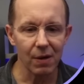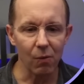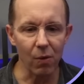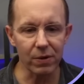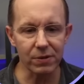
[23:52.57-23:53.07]

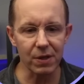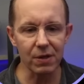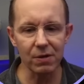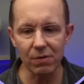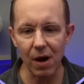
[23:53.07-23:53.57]
What is the
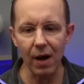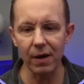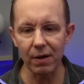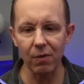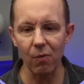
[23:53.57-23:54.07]
new
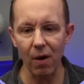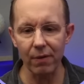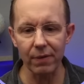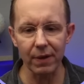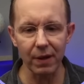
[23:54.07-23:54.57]
height of the water
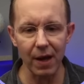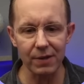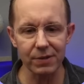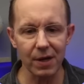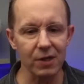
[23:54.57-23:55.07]
in the
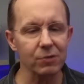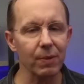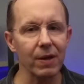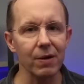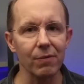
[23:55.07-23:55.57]
glass?
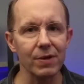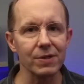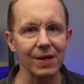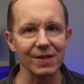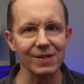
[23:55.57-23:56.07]
Explain your
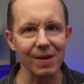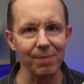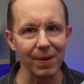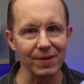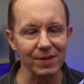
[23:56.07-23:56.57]
reasoning step
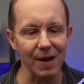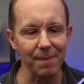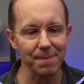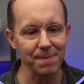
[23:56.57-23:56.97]
by step.